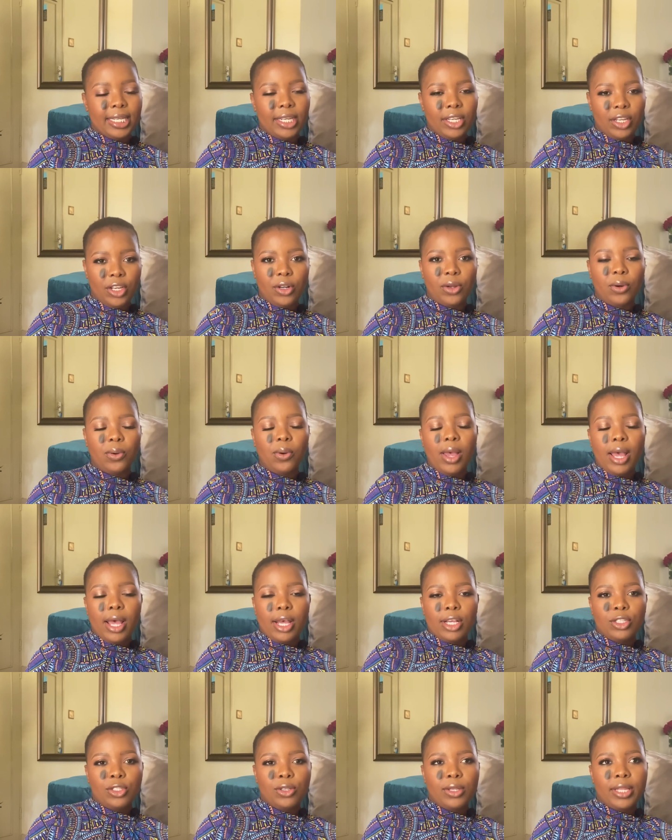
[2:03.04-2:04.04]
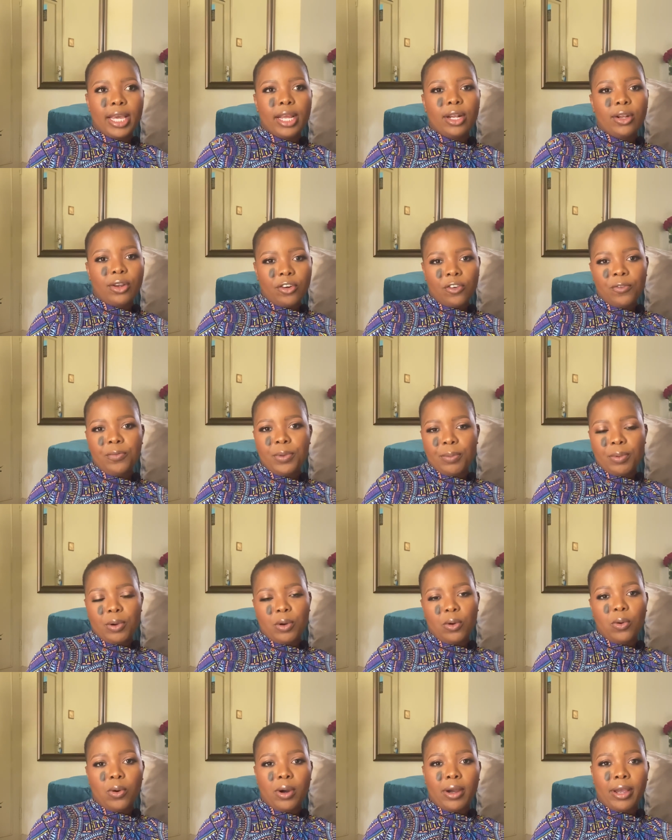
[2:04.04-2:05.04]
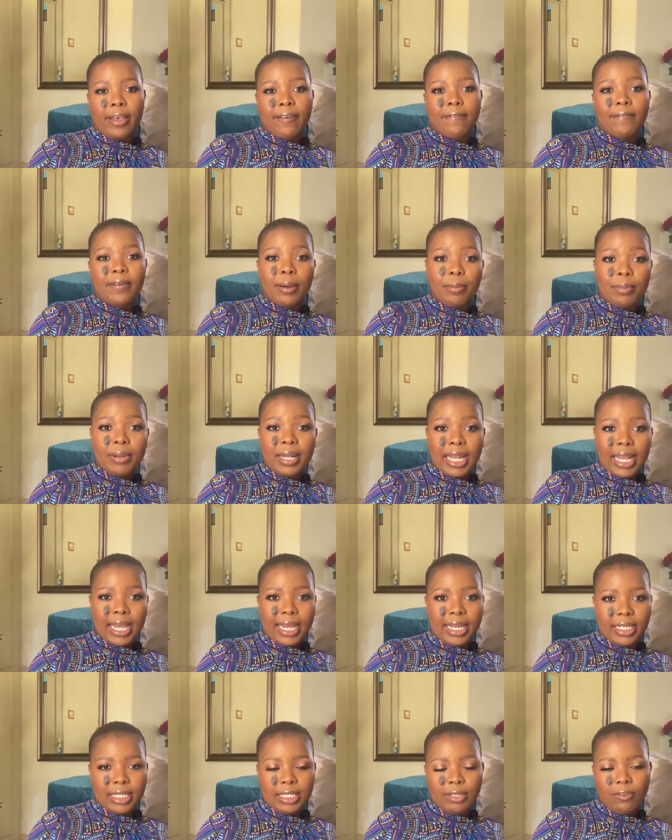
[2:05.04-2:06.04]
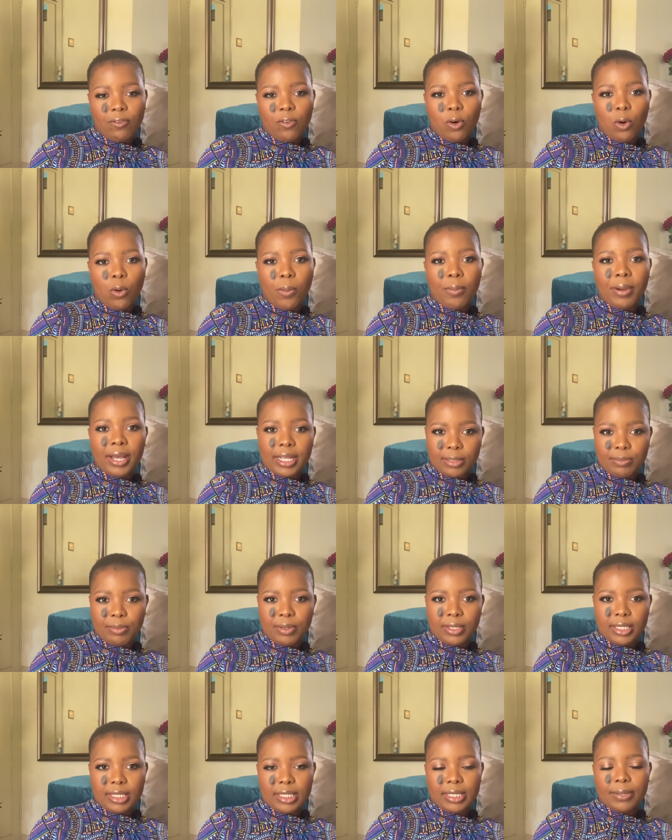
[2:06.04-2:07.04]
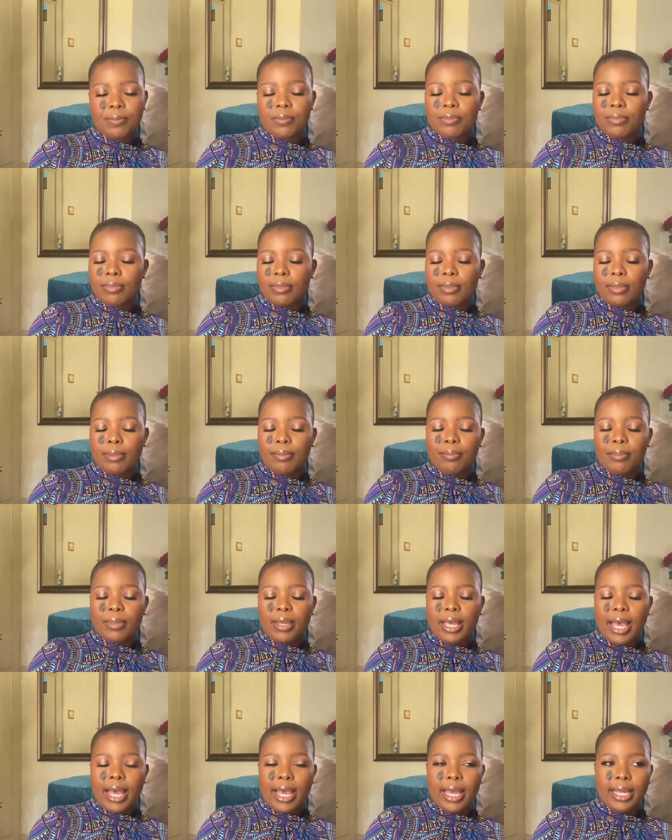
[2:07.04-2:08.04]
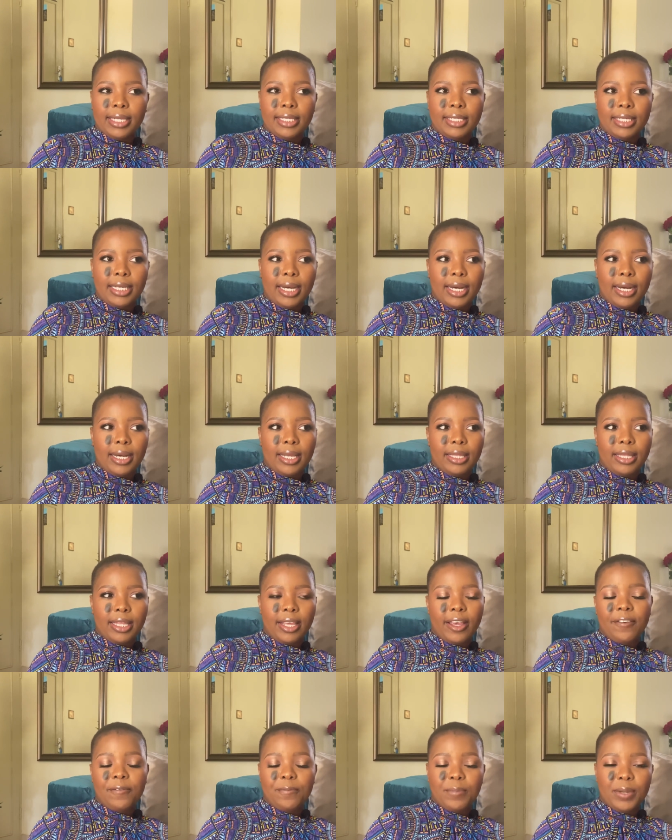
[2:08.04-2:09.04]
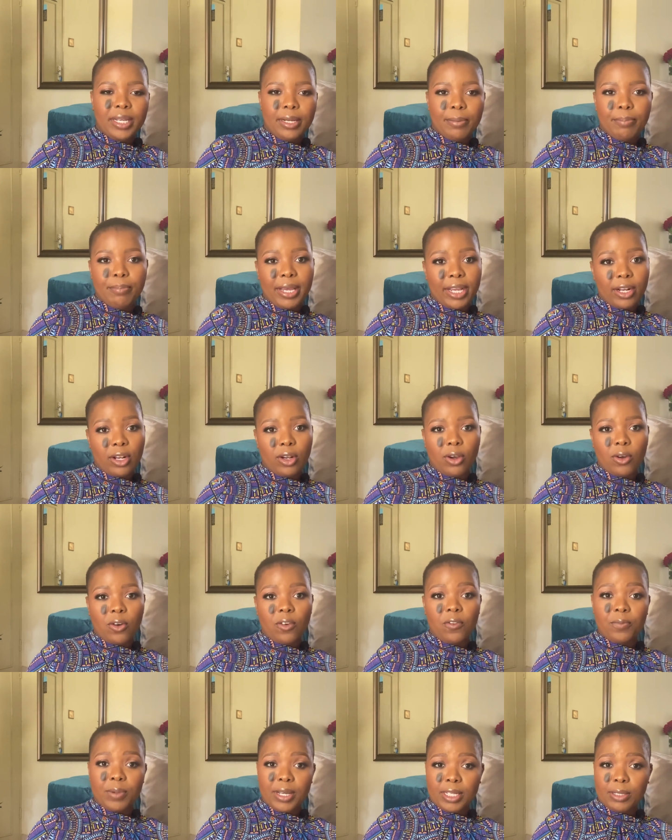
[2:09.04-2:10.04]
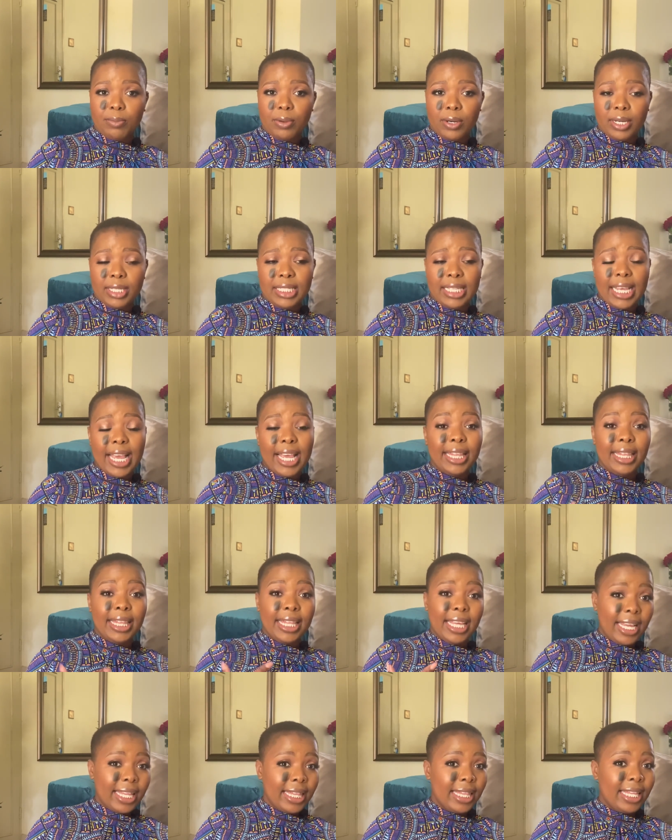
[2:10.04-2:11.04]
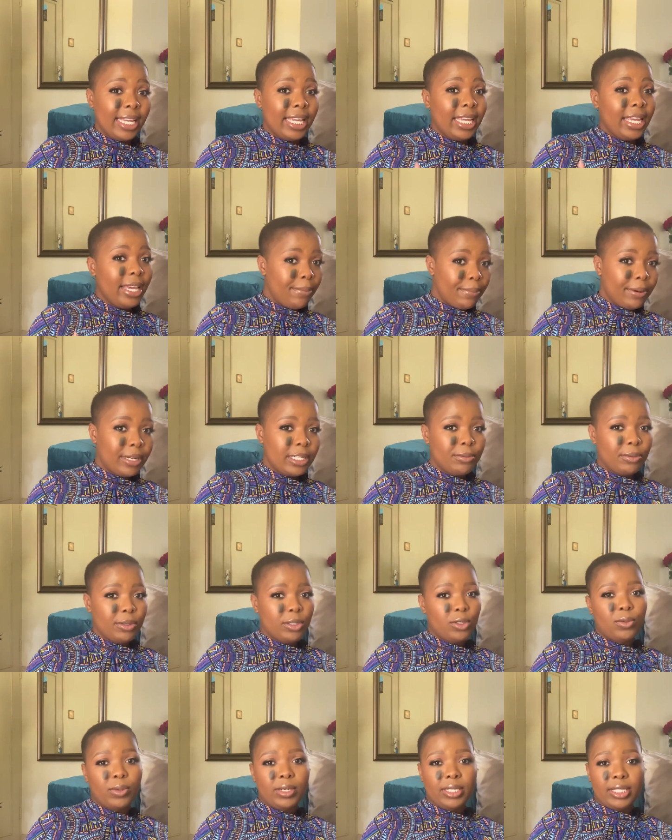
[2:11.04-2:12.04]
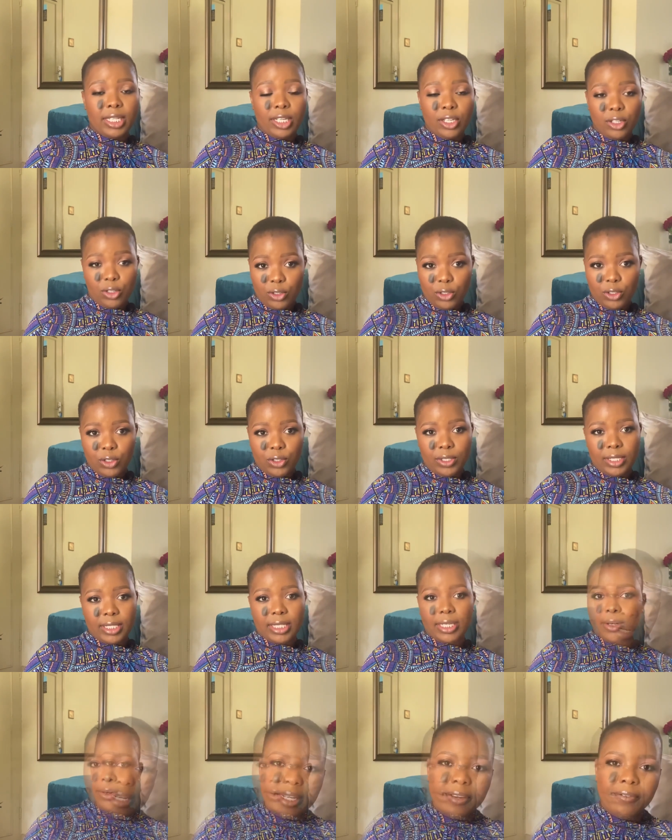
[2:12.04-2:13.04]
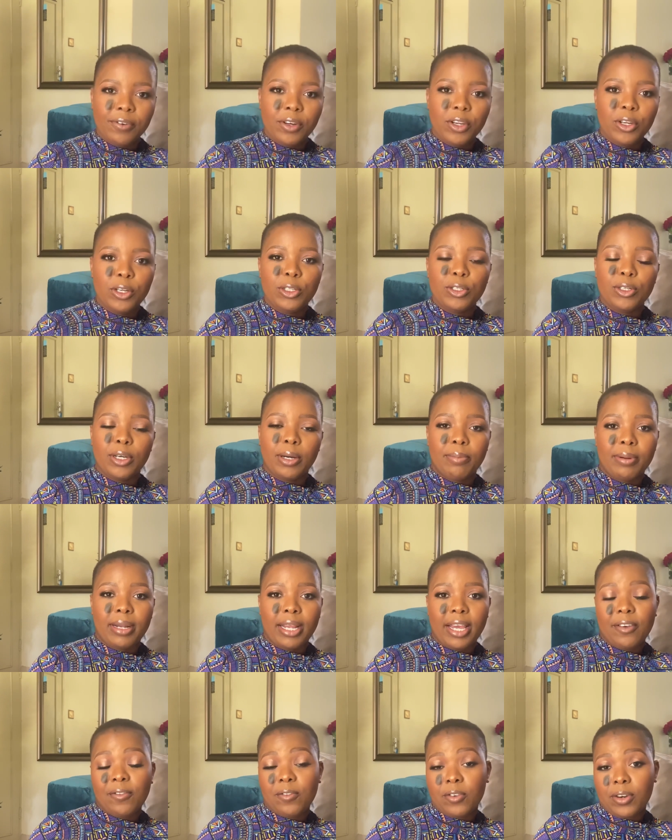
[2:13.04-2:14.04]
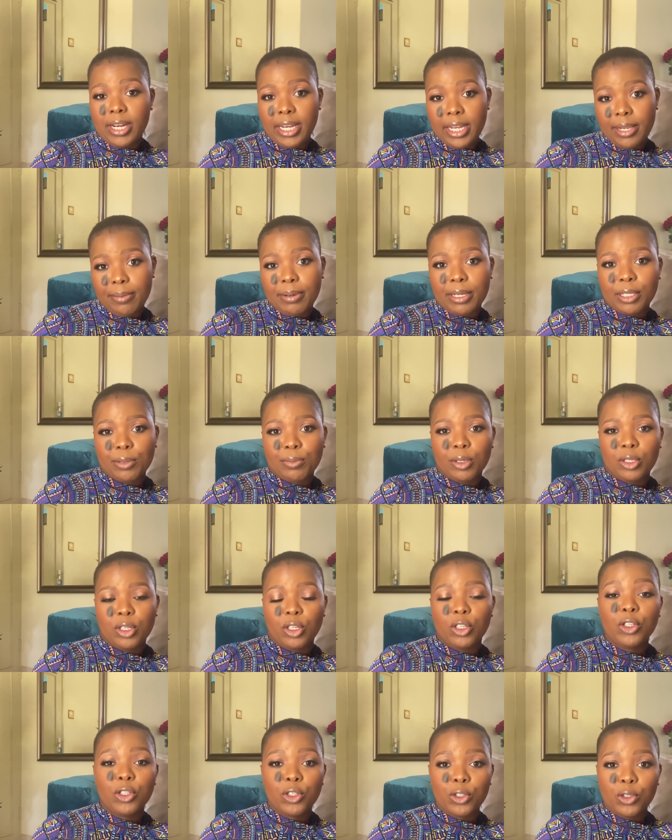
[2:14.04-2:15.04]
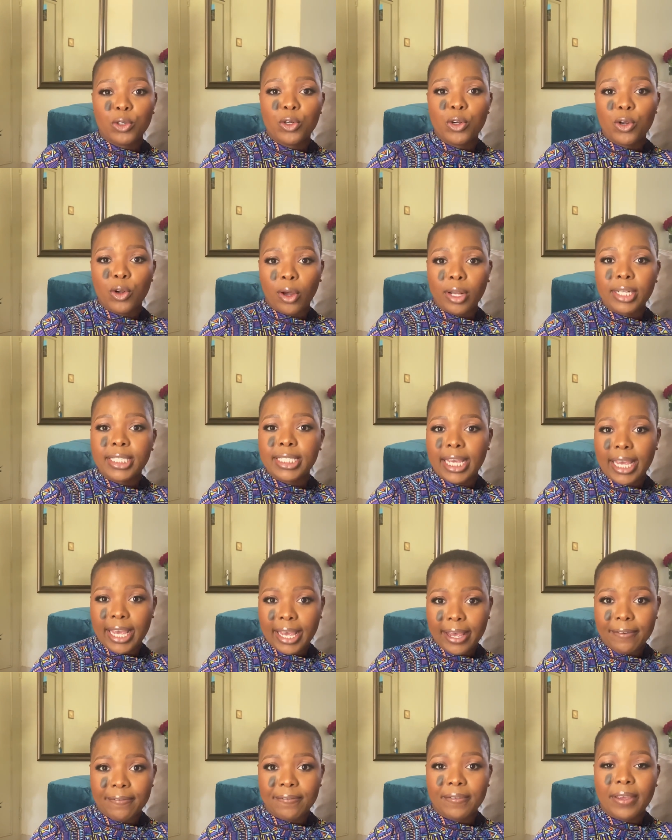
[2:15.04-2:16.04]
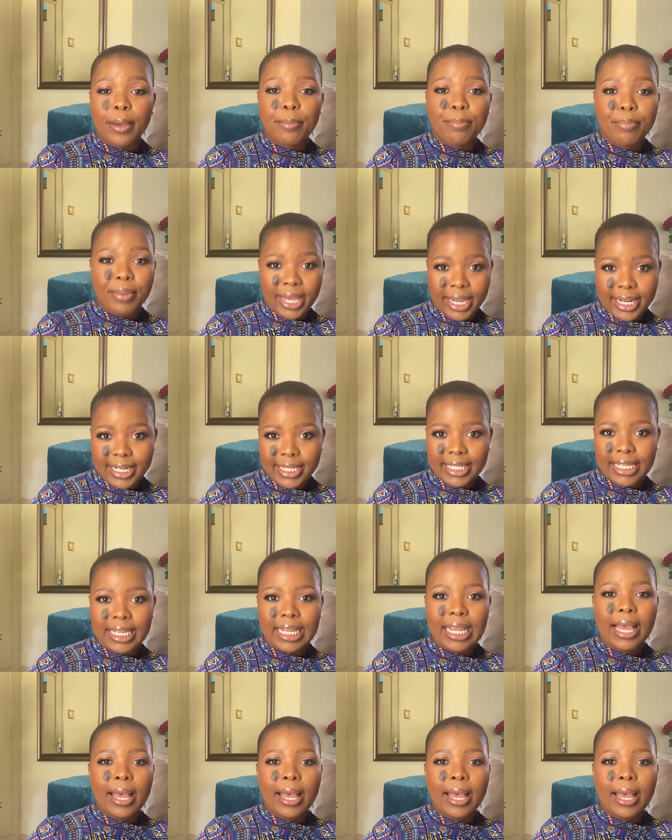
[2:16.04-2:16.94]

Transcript: you know. So there are a lot of people who have applied for passports, and there have been a backlog of passports, and then the e-passport was introduced. In order for you to apply for an e-passport, you should not have a pending